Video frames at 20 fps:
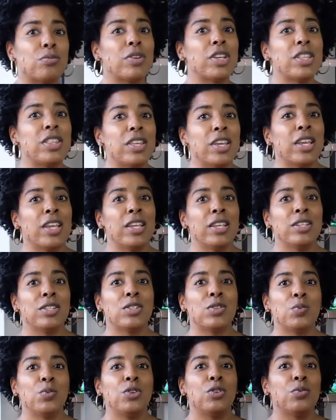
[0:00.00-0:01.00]
three
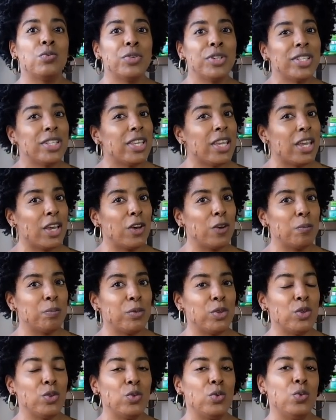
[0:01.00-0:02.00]
things will really
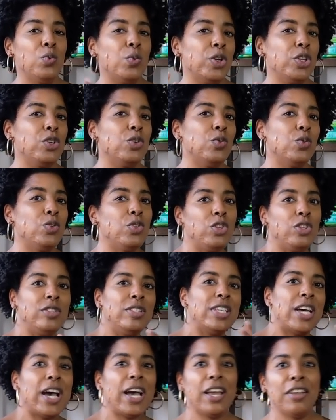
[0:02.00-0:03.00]
help you when you
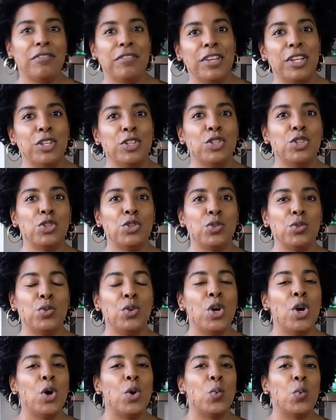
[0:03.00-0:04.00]
dive
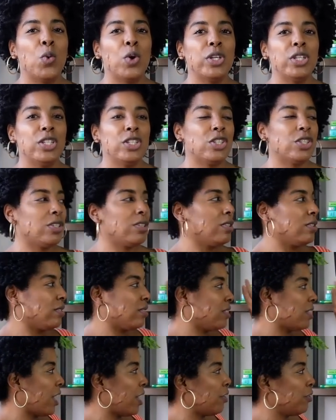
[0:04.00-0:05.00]
into wanting to
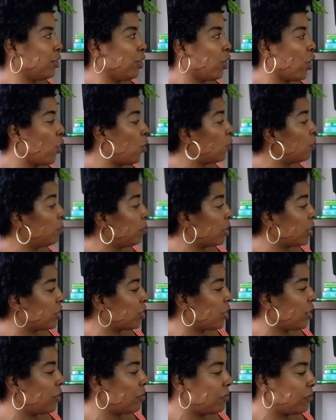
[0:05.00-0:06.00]
style your own
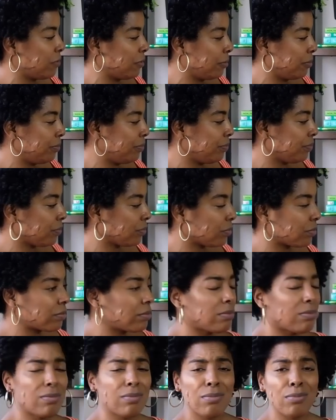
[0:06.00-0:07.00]
bookshelf
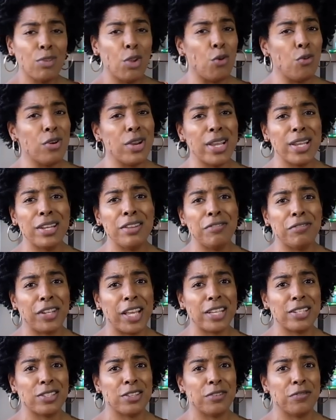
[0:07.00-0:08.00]
or any
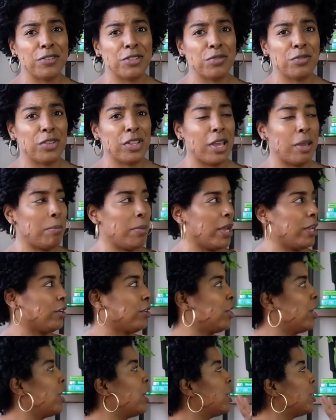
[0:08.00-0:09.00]
flat surface for that
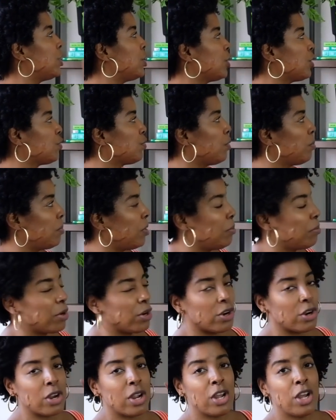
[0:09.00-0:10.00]
matter. Just
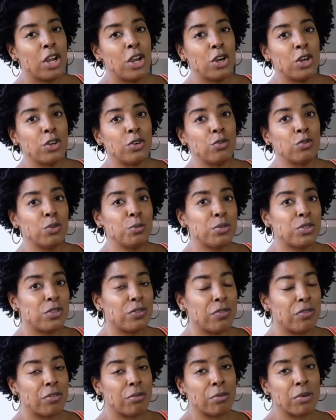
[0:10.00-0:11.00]
remember groups
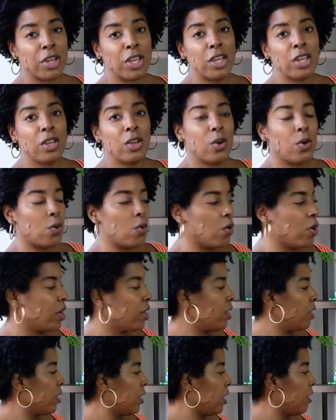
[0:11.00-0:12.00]
of three,
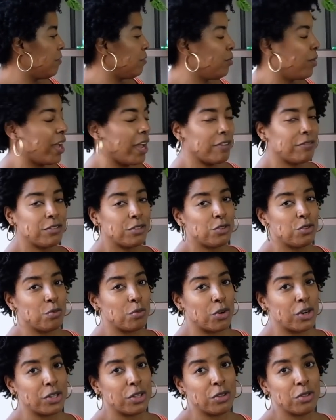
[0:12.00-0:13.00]
or if you have to do
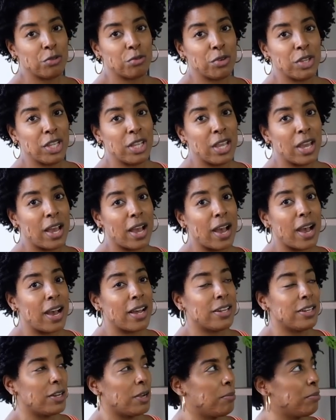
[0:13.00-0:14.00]
more than three,
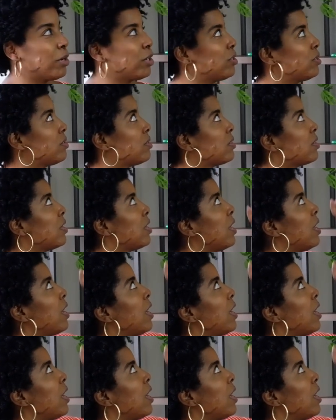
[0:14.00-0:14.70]
odd numbers,